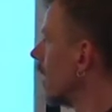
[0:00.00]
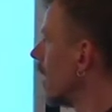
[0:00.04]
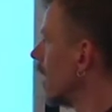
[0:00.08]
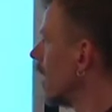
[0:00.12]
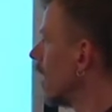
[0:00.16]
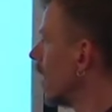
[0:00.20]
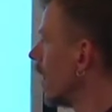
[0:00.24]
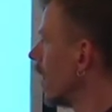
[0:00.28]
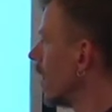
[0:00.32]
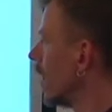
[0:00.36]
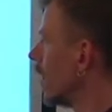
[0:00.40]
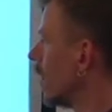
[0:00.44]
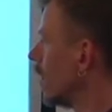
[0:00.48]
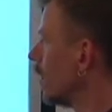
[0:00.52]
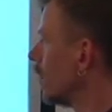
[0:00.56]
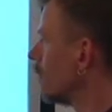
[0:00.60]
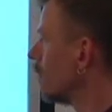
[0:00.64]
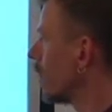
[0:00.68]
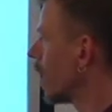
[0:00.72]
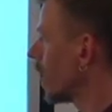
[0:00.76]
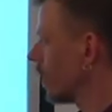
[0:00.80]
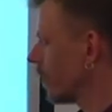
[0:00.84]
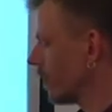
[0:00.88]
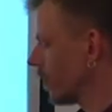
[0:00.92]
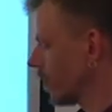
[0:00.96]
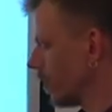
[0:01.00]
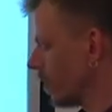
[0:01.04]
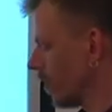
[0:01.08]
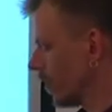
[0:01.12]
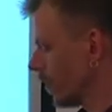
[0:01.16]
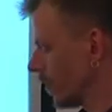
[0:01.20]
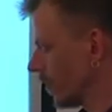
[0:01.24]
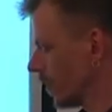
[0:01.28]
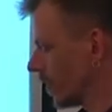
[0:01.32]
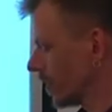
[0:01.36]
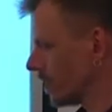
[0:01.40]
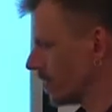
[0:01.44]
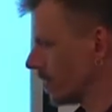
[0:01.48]
But of
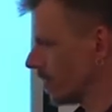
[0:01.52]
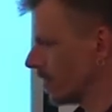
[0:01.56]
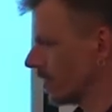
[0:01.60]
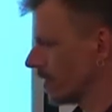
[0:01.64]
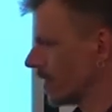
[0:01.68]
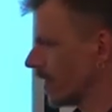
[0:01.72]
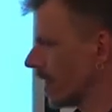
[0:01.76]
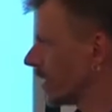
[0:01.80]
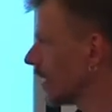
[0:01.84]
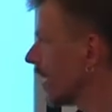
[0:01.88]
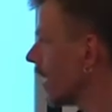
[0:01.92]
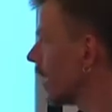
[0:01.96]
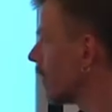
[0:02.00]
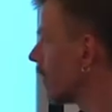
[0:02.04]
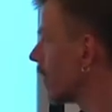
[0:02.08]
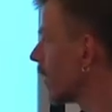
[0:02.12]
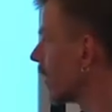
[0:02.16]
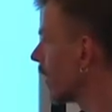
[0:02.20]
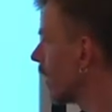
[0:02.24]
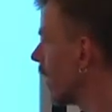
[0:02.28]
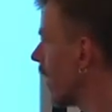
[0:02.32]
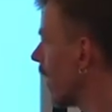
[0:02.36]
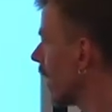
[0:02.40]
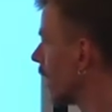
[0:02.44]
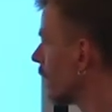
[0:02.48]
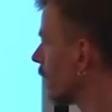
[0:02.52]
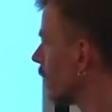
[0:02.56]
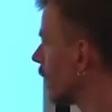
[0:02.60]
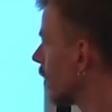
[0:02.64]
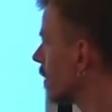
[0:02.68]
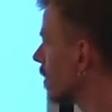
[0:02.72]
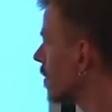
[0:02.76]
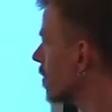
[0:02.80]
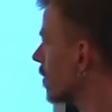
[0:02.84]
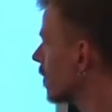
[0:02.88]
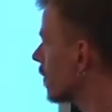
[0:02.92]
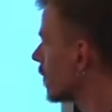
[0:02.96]
course, it's a dynamic language,